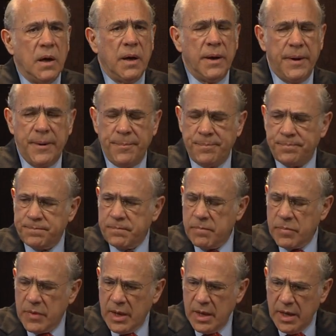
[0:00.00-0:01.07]
I mean,
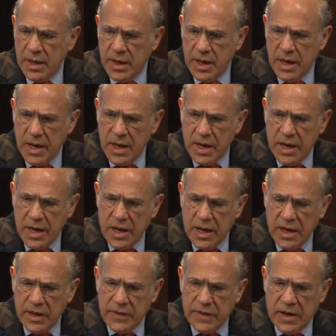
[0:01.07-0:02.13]

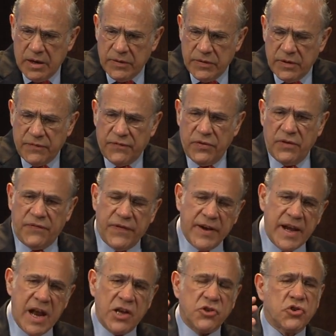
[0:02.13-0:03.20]
the
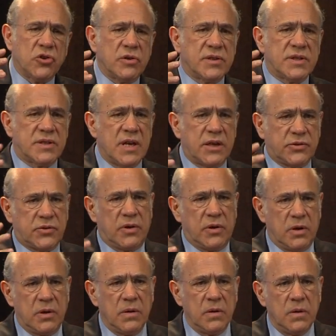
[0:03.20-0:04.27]
financial
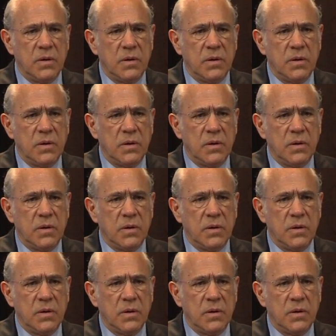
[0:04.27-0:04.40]
sector